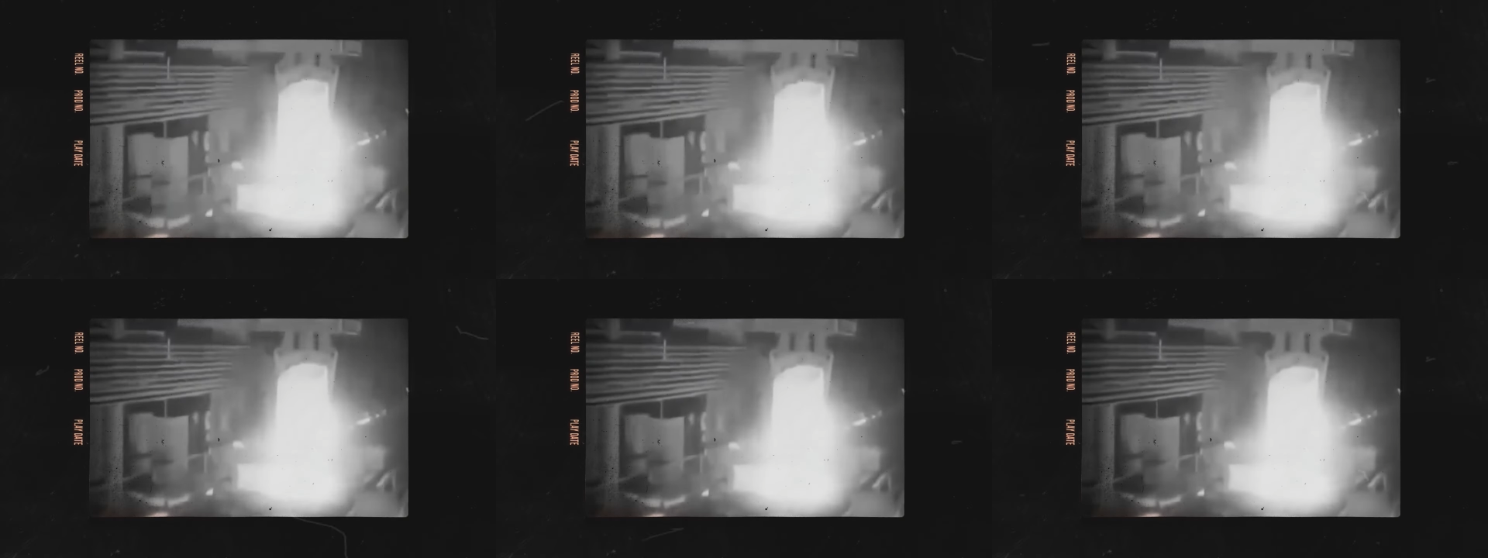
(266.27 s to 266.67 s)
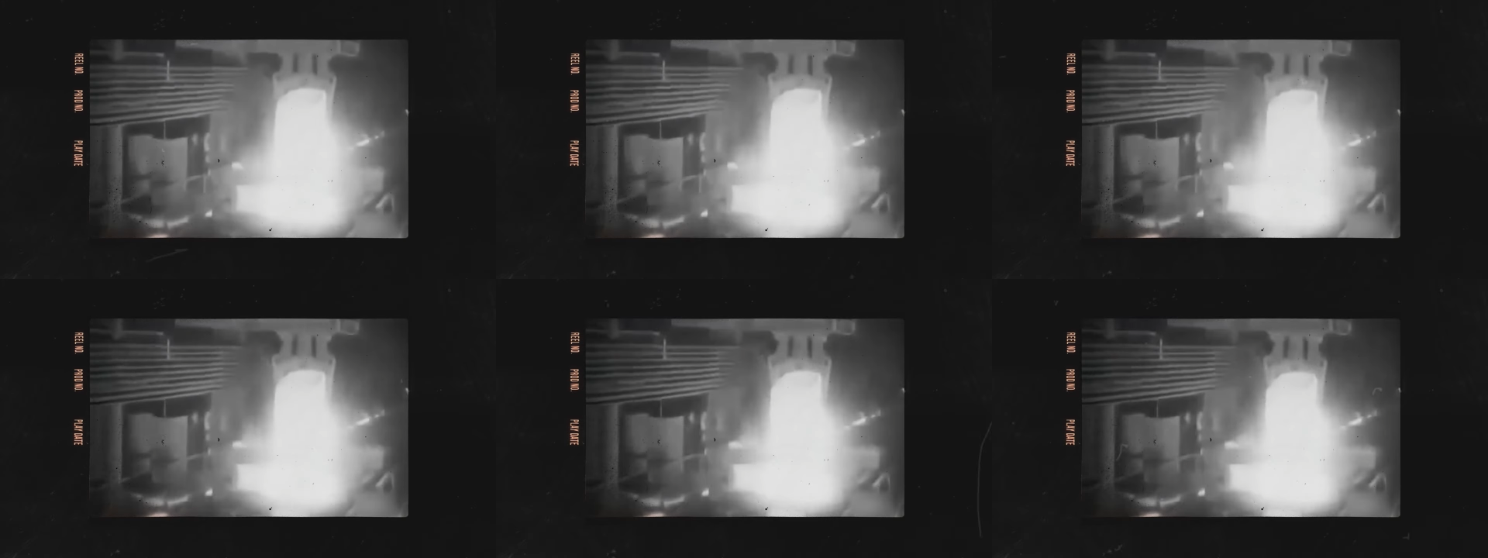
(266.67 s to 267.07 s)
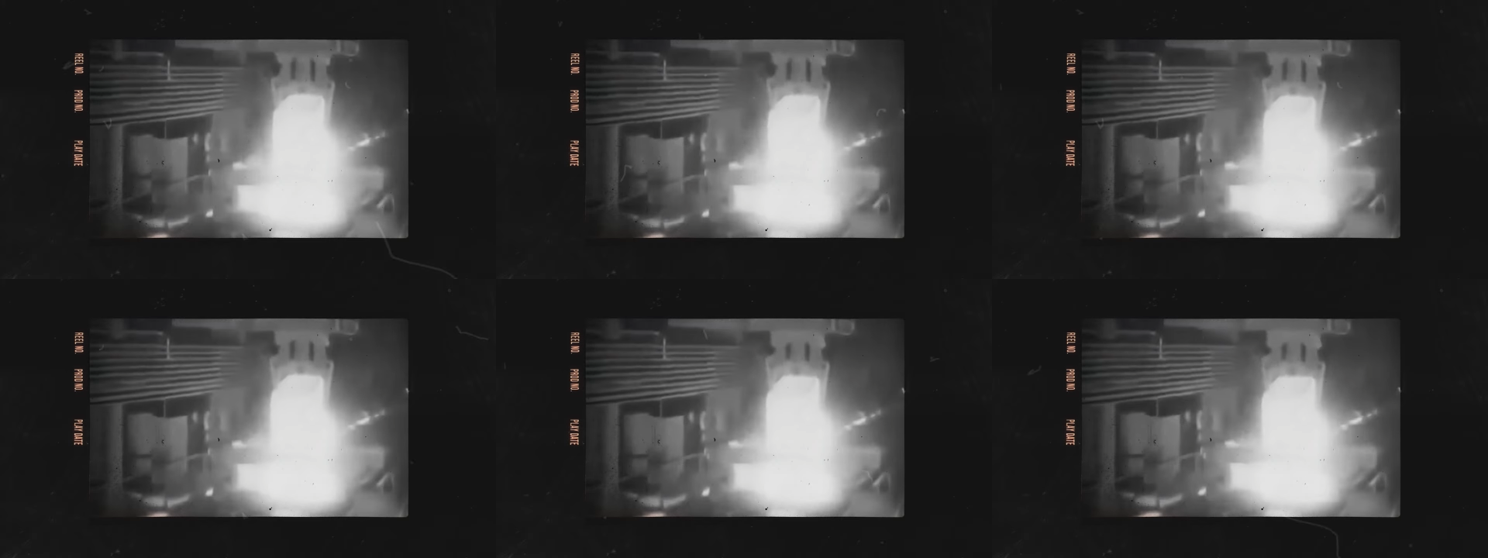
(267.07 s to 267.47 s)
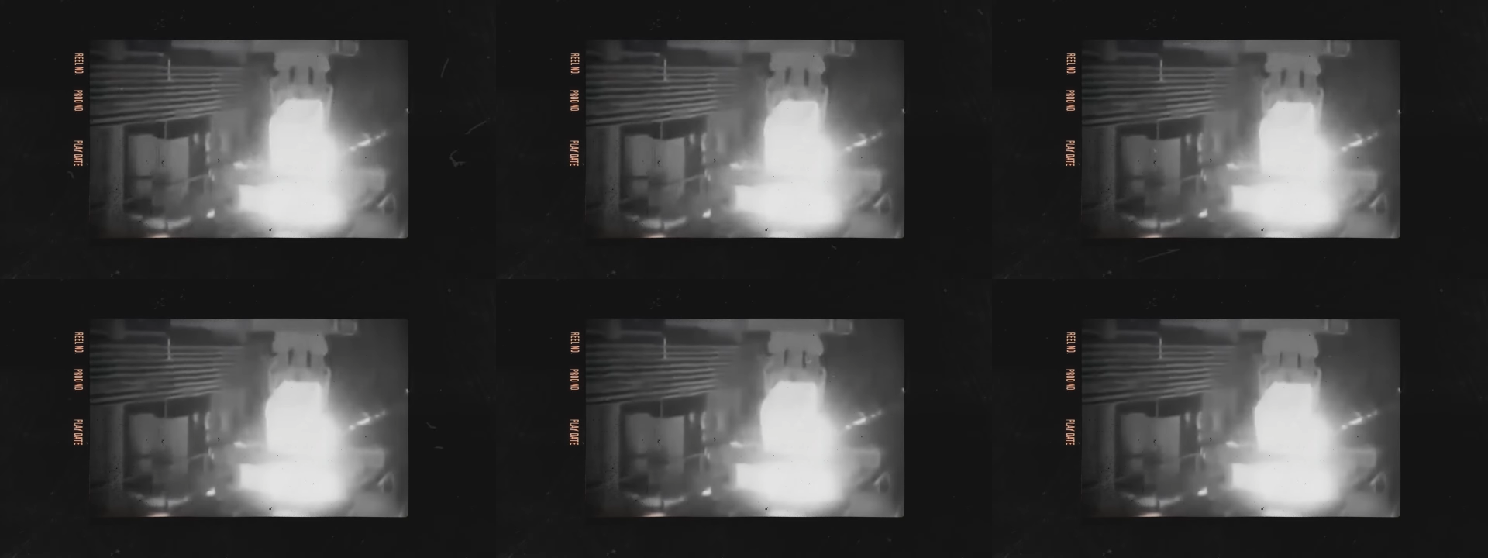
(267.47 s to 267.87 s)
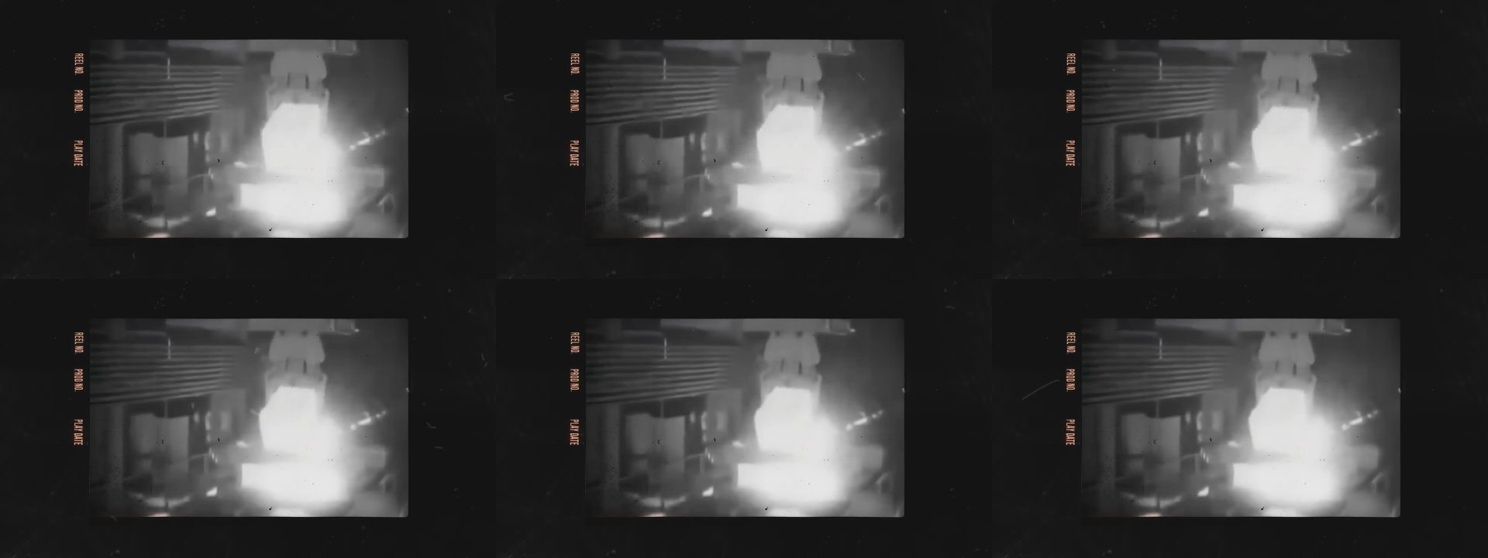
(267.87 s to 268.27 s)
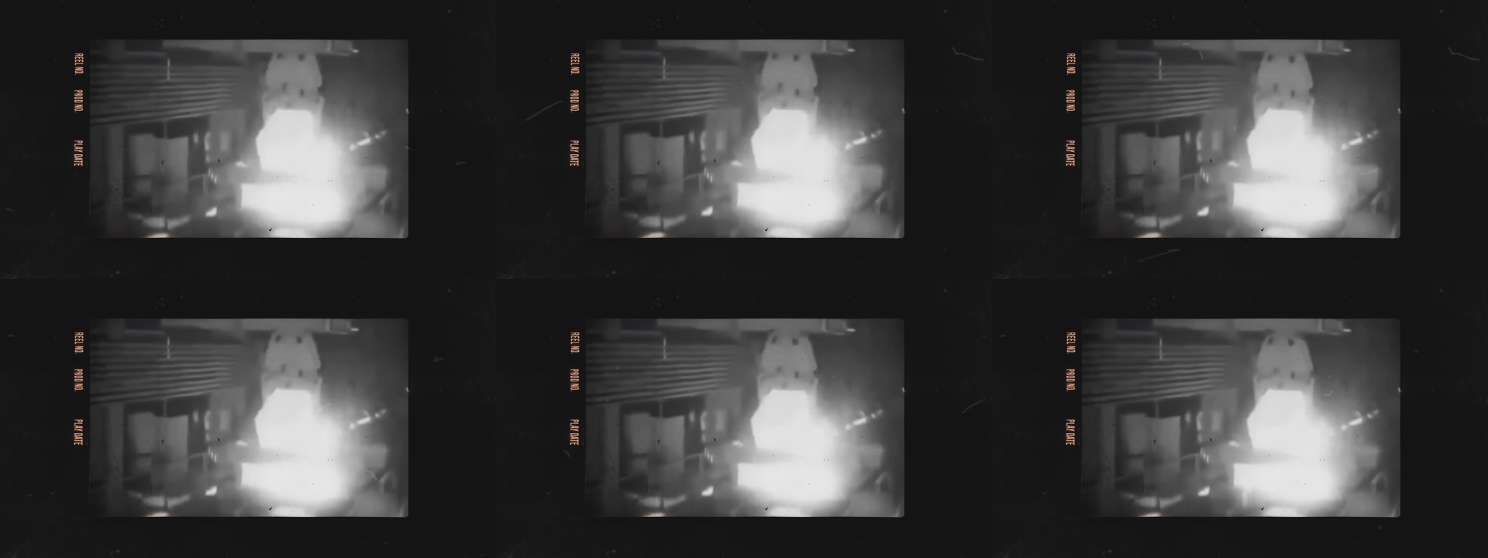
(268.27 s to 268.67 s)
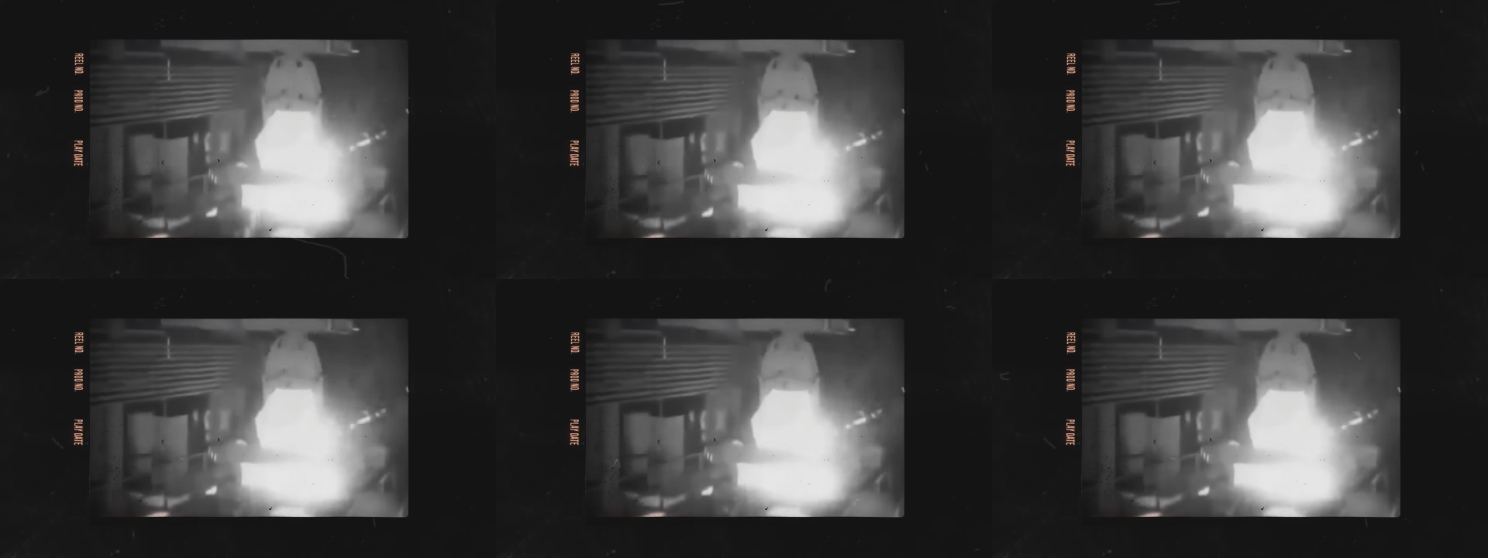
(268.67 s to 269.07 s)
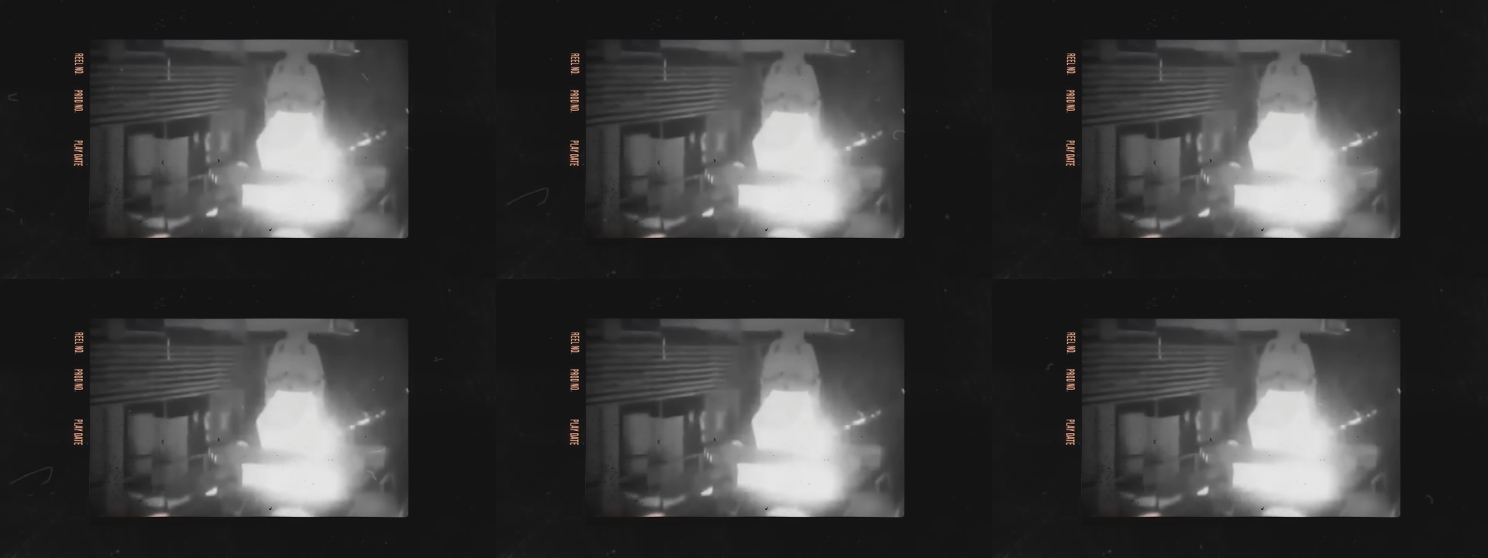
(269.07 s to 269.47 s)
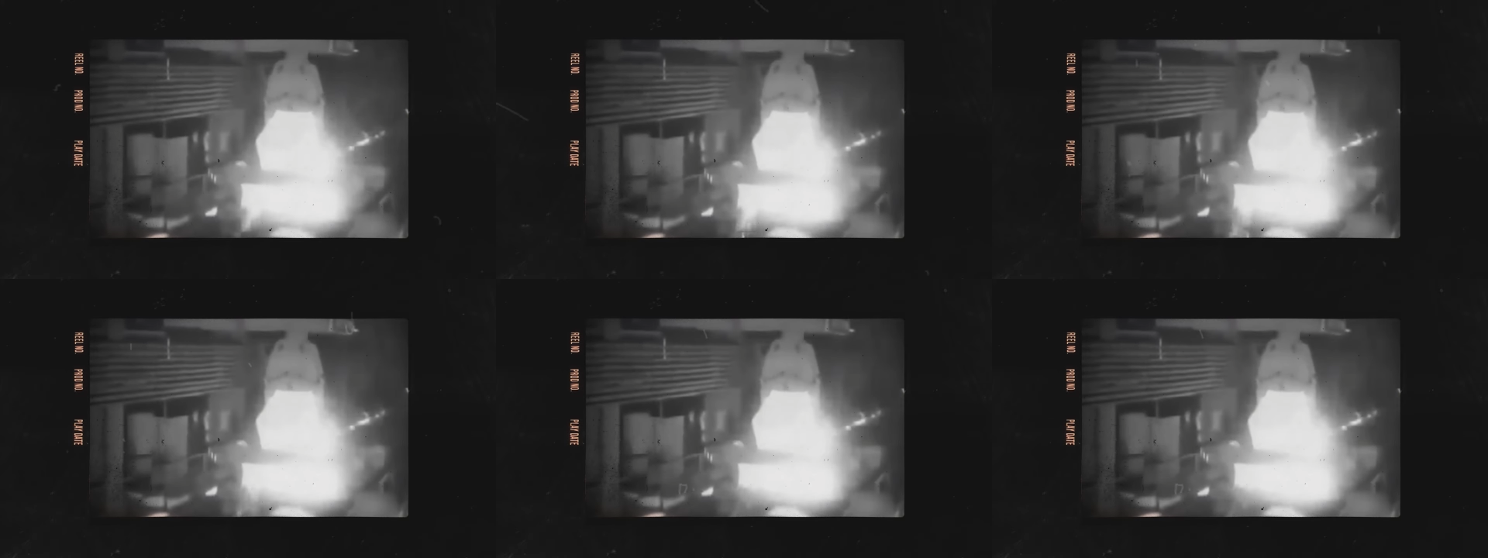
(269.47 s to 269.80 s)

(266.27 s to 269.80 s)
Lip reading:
[unreadable: no face in view]